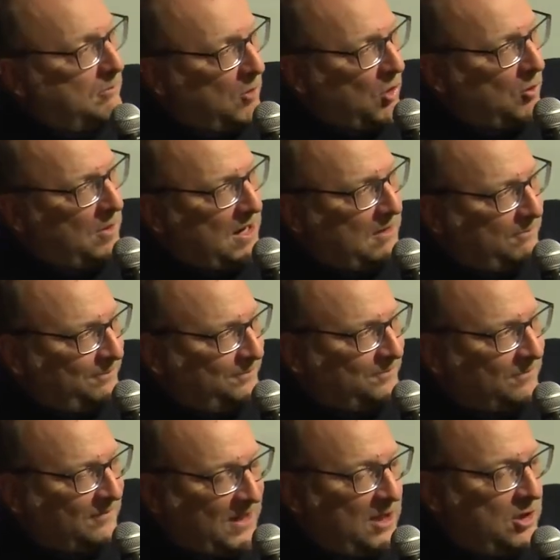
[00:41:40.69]
MoMA,
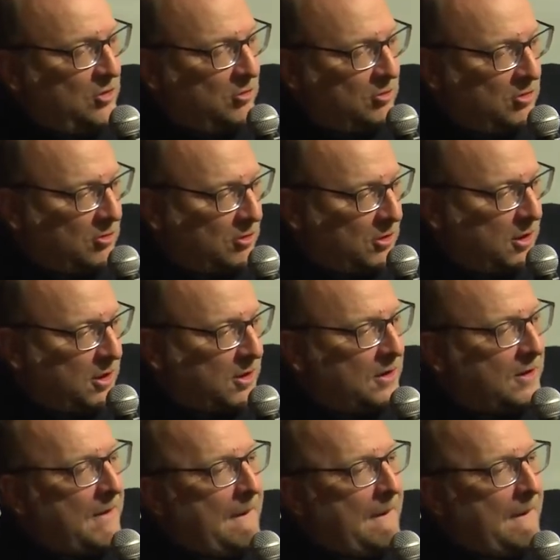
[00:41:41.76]
in New York,